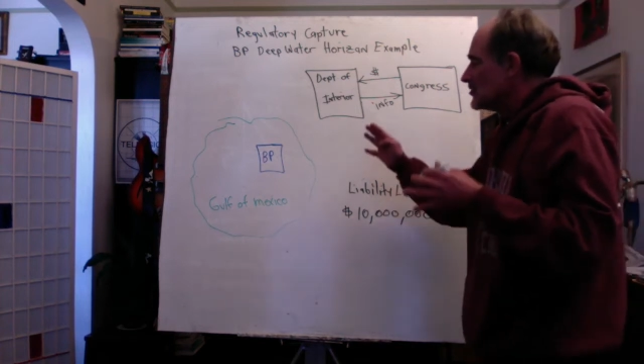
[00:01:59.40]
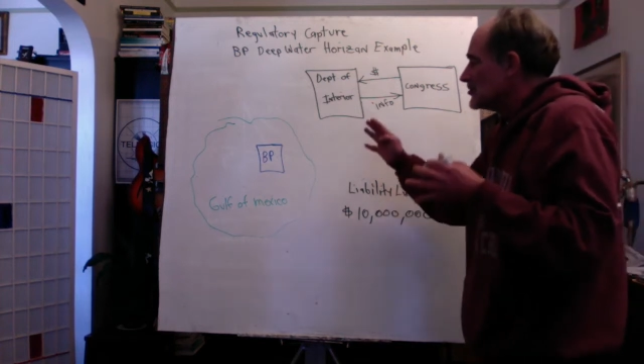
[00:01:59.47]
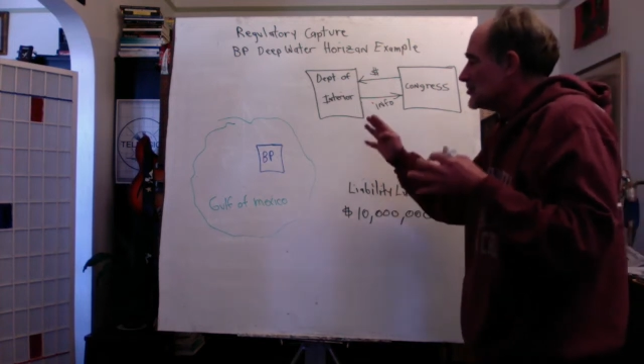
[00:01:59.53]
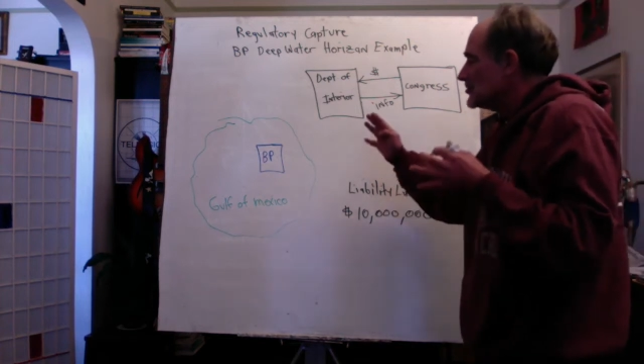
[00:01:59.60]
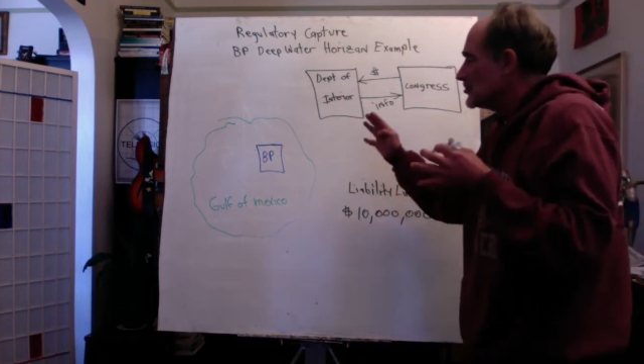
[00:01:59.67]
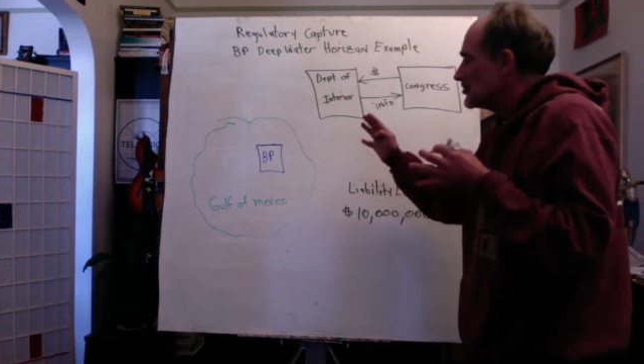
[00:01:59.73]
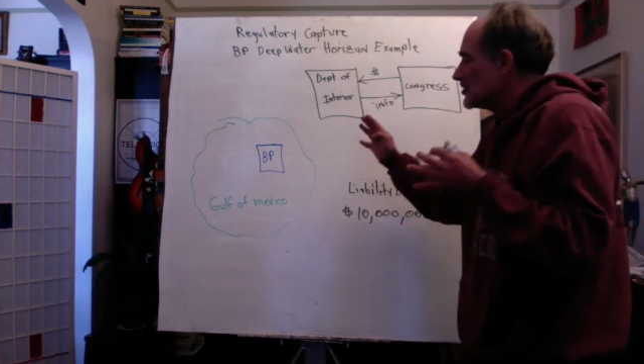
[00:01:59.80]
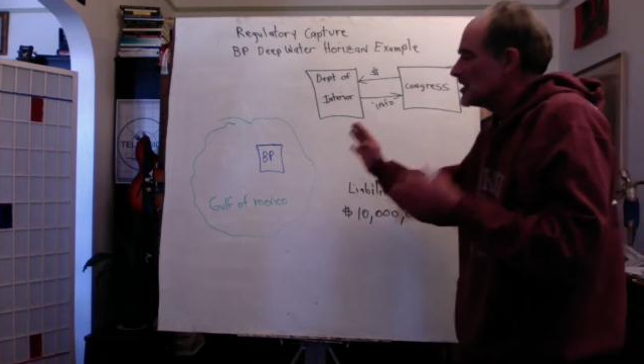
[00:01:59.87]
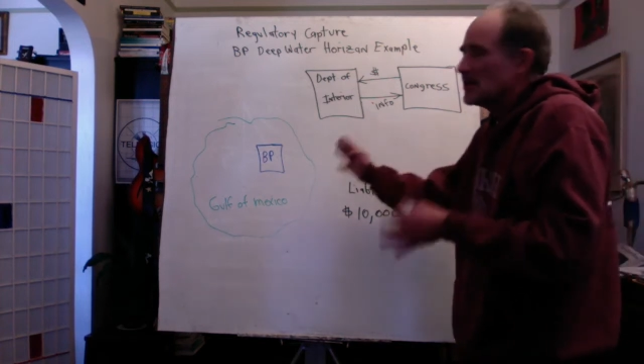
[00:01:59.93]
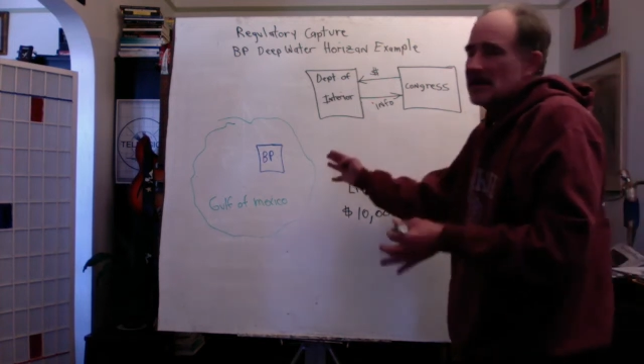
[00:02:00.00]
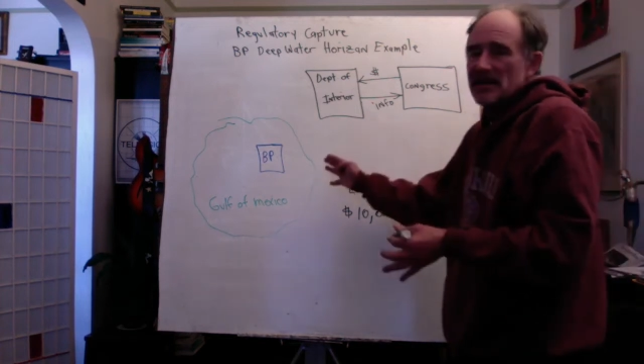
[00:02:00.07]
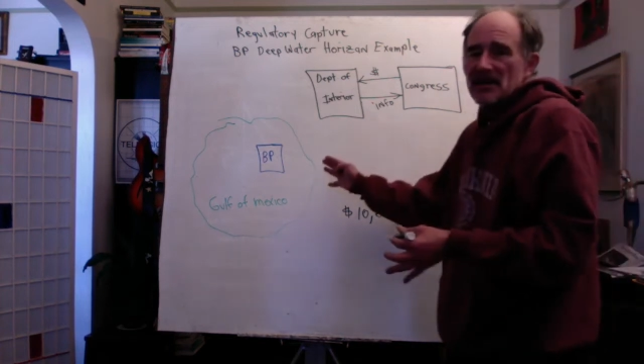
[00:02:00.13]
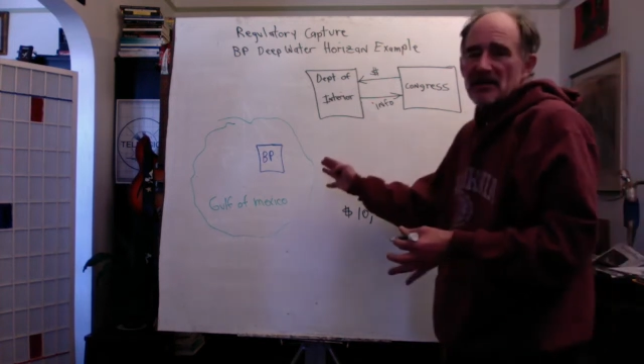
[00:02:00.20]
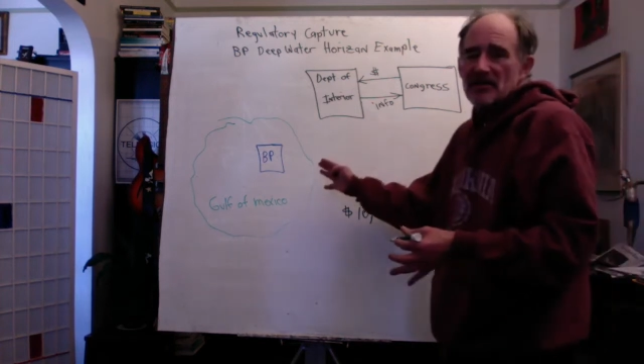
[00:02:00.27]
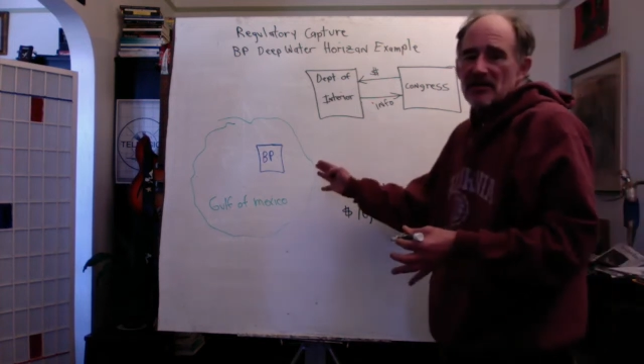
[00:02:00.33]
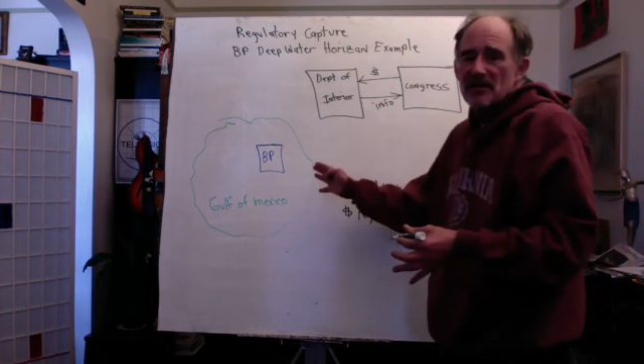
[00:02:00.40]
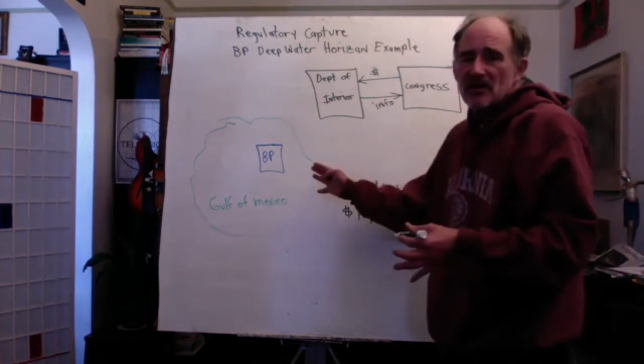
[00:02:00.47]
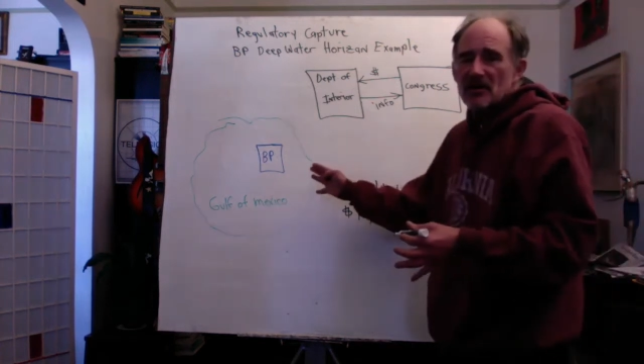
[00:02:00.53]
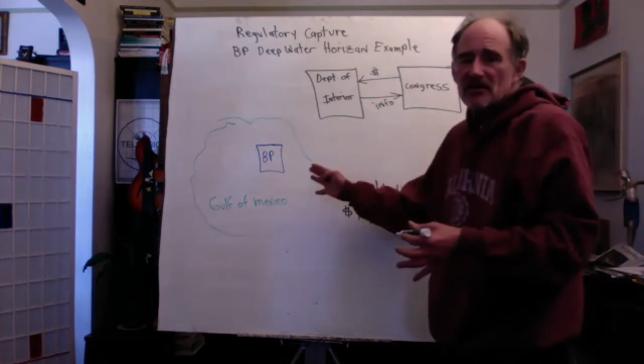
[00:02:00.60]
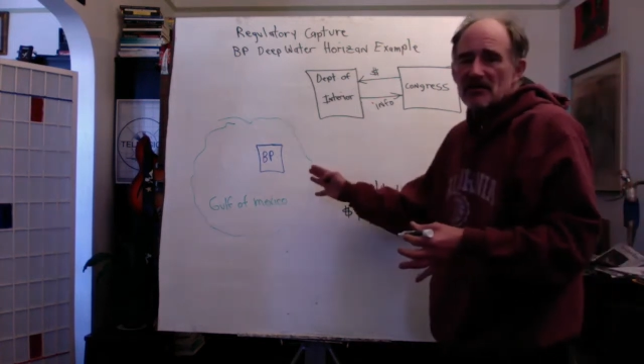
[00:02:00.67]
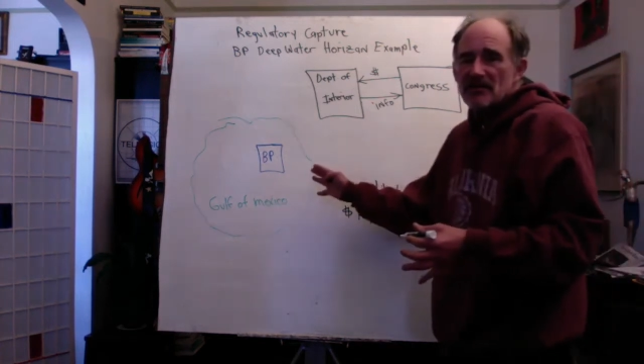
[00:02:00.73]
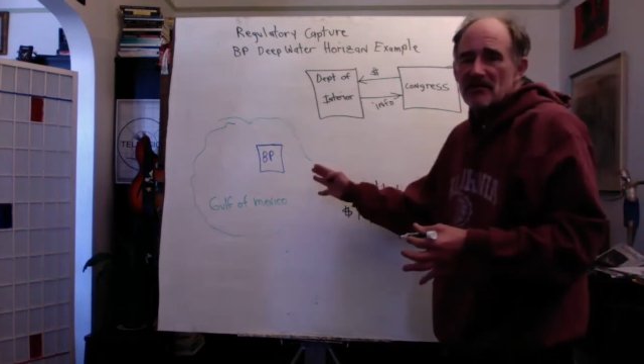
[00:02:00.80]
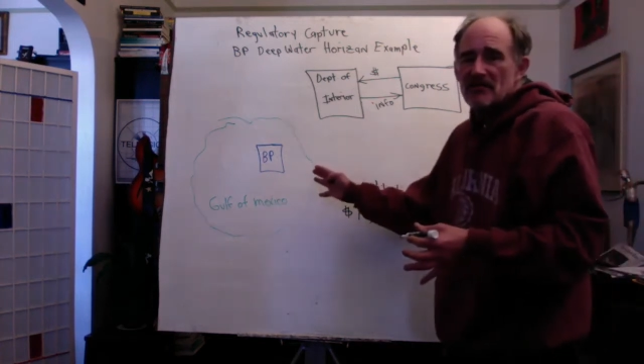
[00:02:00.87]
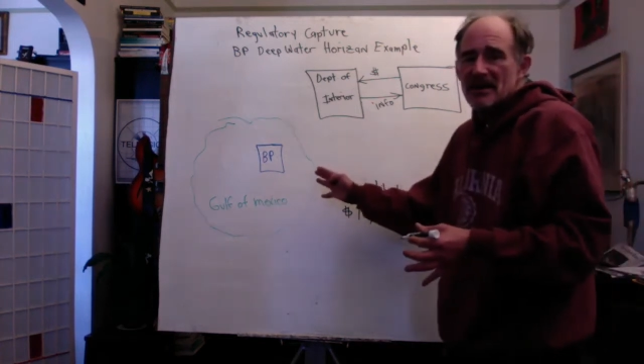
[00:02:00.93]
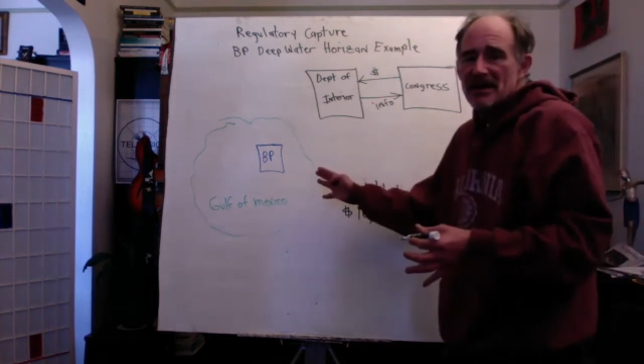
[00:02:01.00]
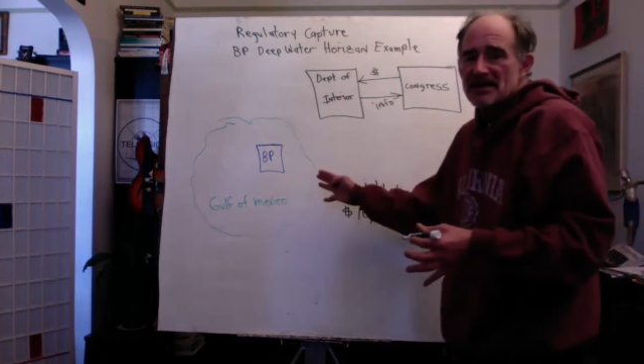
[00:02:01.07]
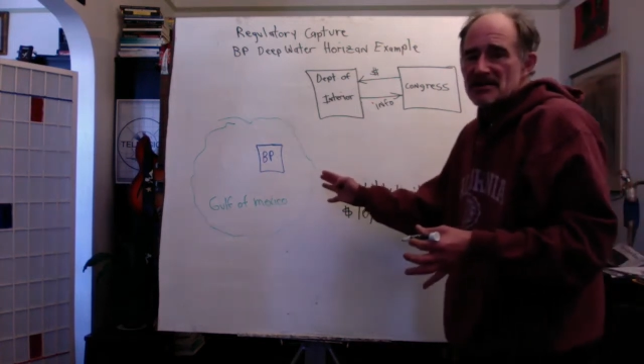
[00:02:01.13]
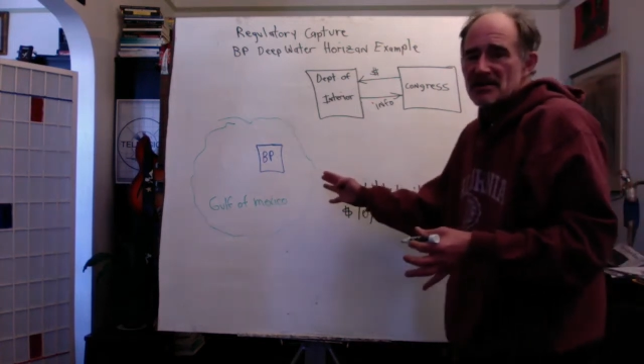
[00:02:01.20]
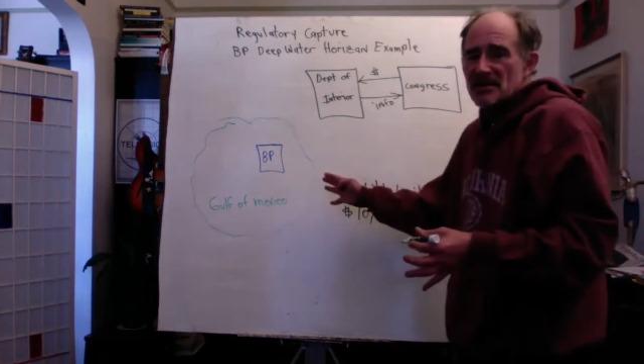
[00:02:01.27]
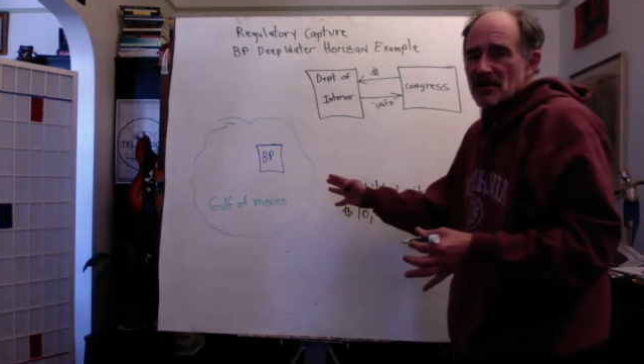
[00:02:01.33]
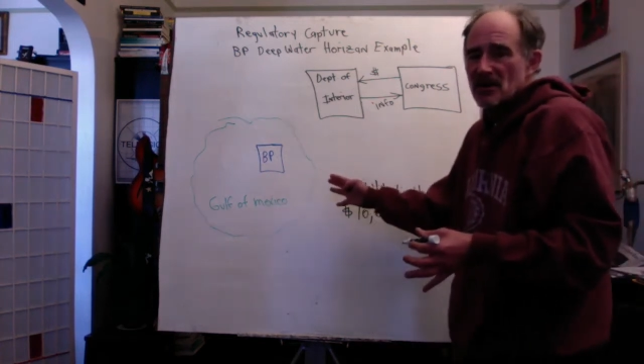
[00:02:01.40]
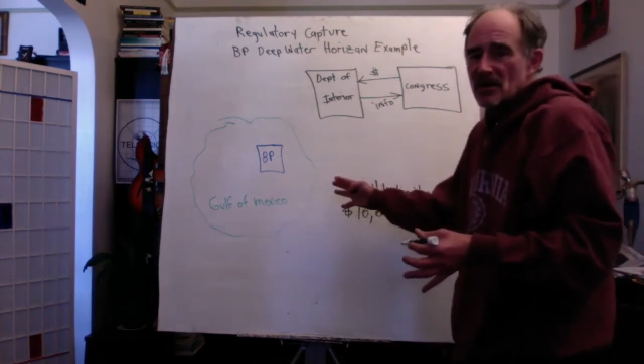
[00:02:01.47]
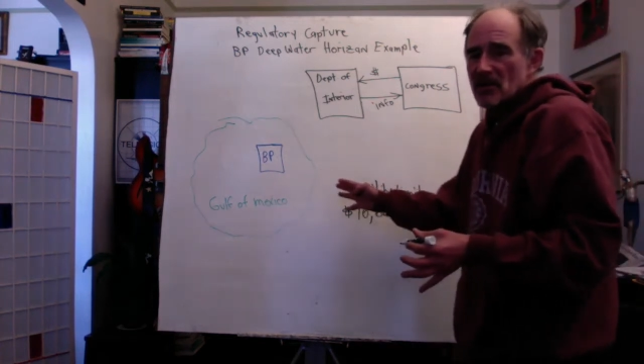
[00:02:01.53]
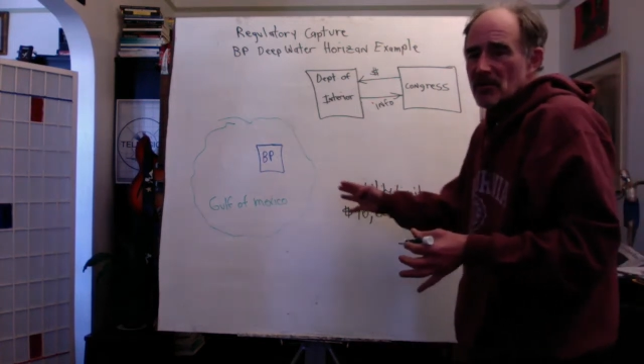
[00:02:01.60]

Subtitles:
drilling in the Gulf of Mexico.